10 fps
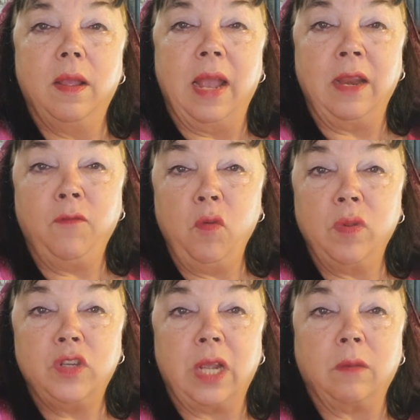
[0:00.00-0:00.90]
and if you
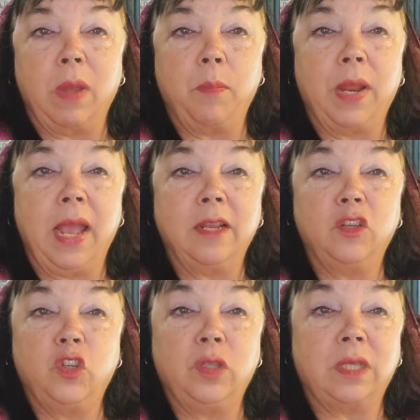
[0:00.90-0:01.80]
reject my plan and
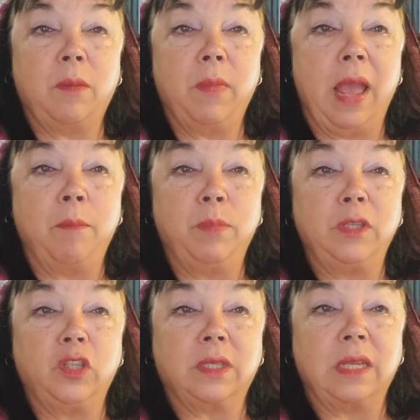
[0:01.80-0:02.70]
choose some
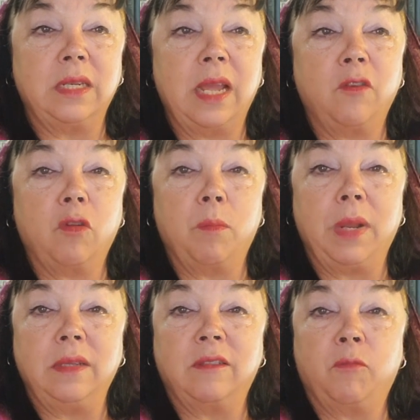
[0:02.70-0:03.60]
ambitious contender in
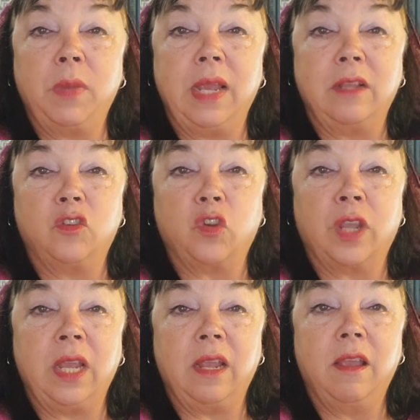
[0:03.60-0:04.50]
place of me as your
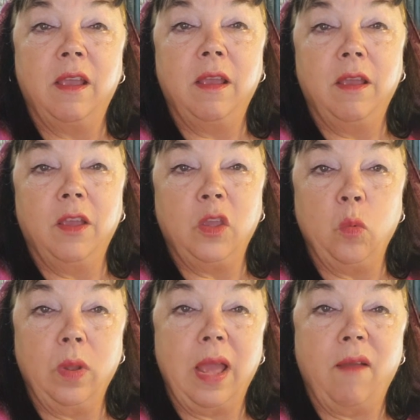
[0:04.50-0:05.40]
king,
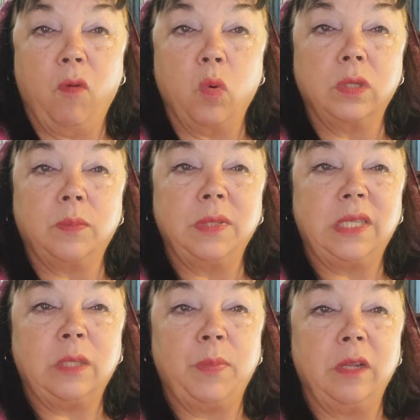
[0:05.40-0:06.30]
you will have
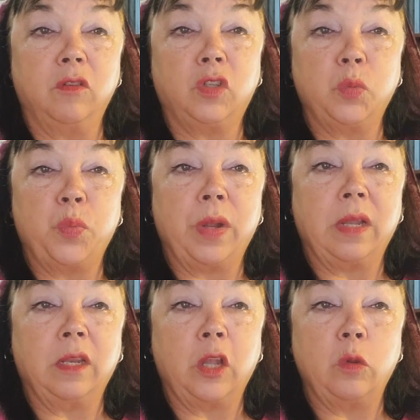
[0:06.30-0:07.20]
horsemen's spears to
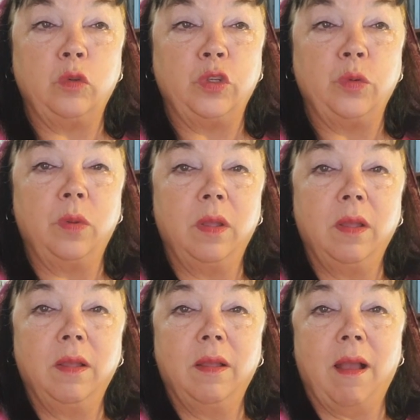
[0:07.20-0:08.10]
prick and goad you.
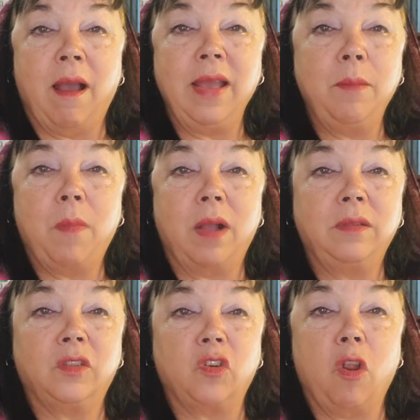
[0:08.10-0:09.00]
I and
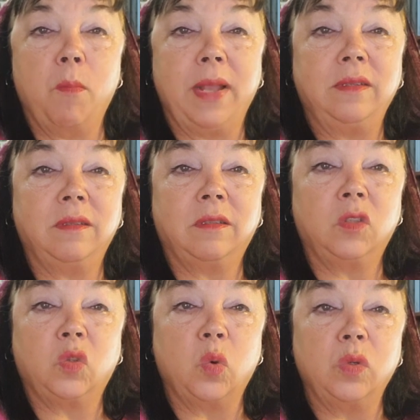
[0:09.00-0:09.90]
Monzer and our maces and
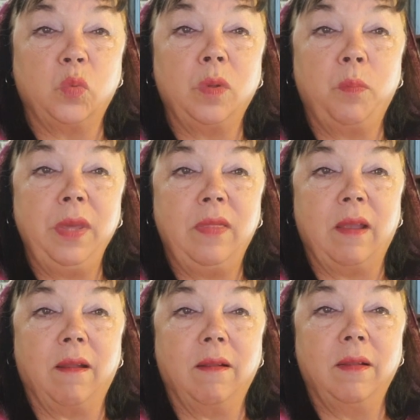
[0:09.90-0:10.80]
swords will be
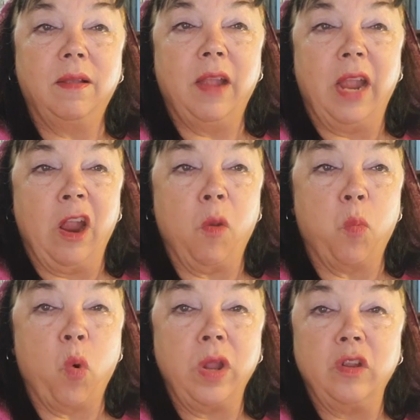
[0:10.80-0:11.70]
there. Arab
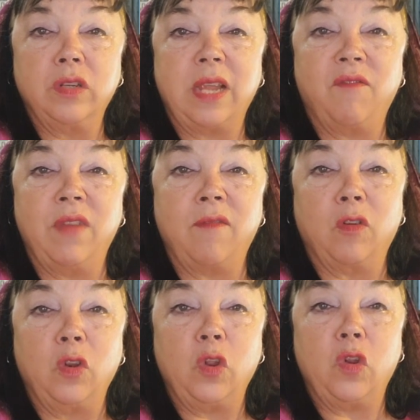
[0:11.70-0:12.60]
warriors have never
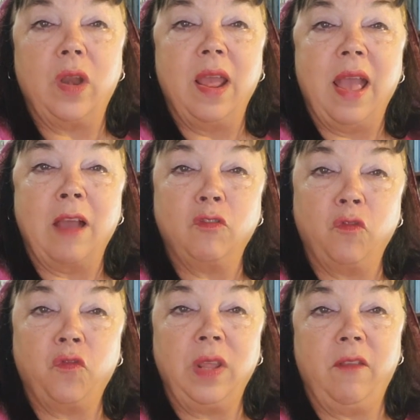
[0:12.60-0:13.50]
learned how to
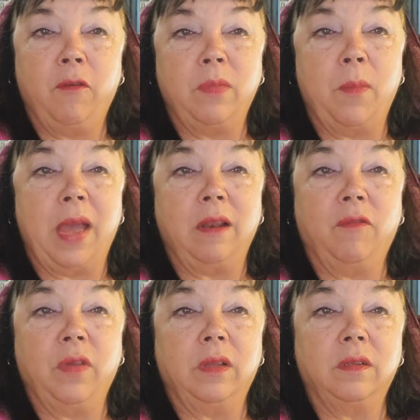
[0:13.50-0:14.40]
flee from the
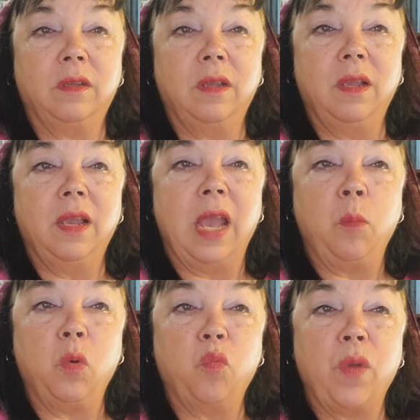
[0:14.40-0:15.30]
battlefield, and
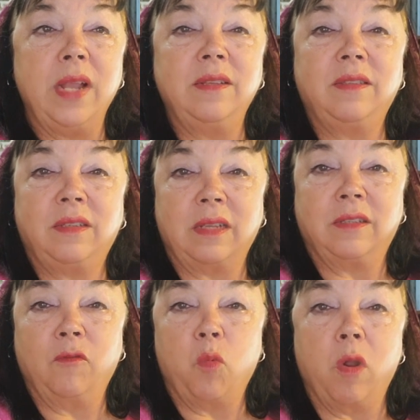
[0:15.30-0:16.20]
will raise the
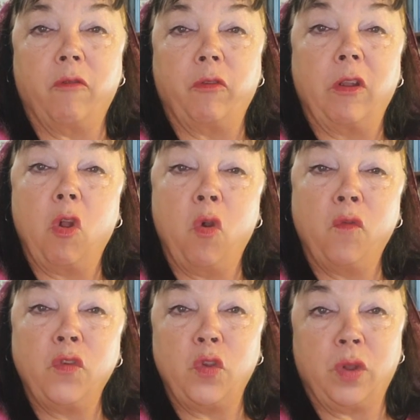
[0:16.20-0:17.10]
dust of warfare
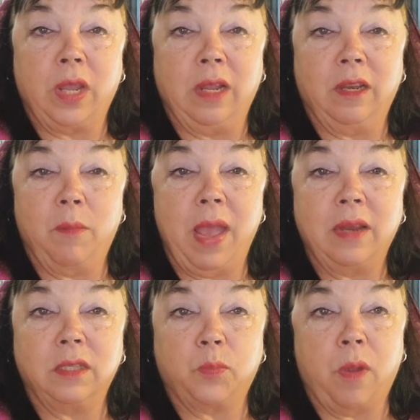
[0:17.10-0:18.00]
over your kingdom and
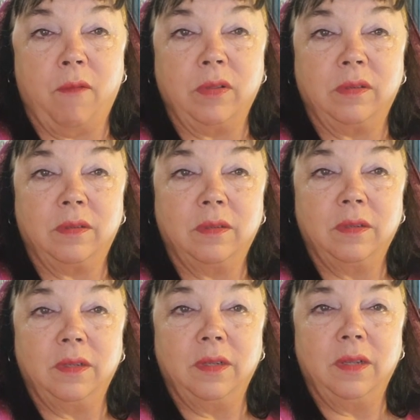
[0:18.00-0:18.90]
its province.
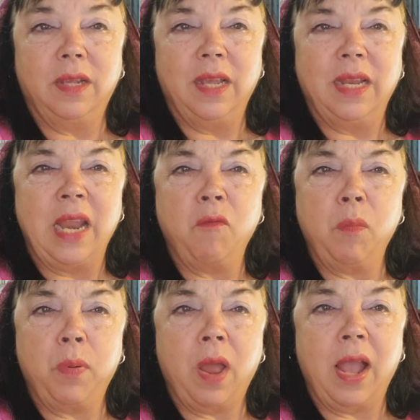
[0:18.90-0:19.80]
Now
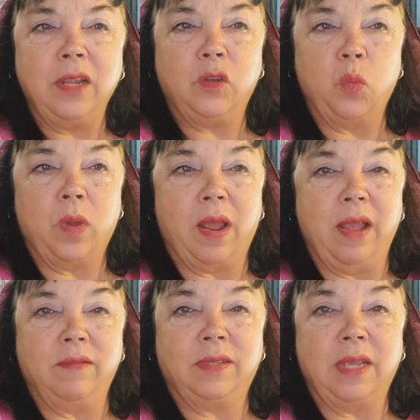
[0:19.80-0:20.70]
reply to what I
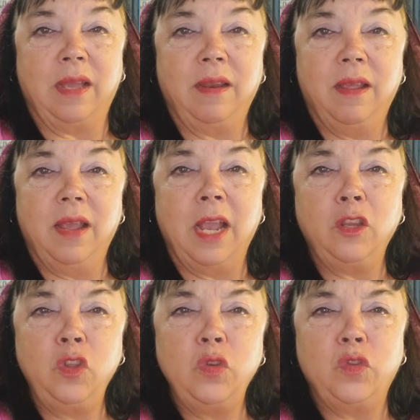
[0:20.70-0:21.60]
have said,
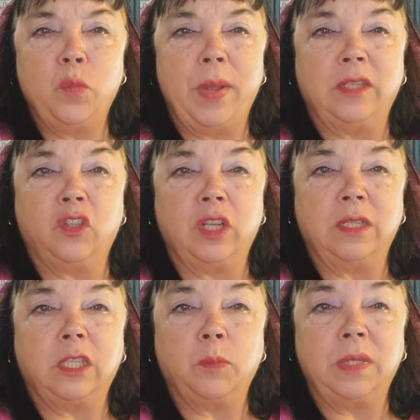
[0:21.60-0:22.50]
and use your best
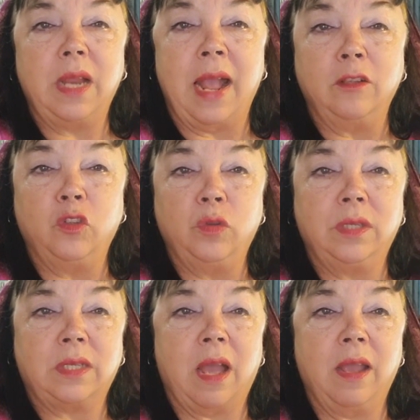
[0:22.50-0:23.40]
judgment as you
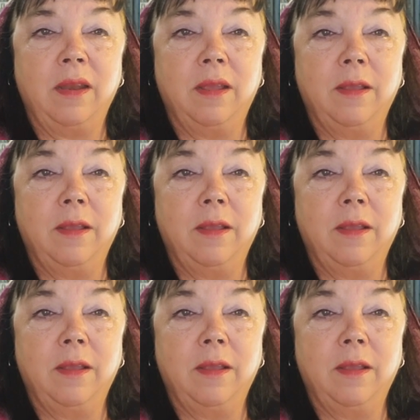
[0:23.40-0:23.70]
decide.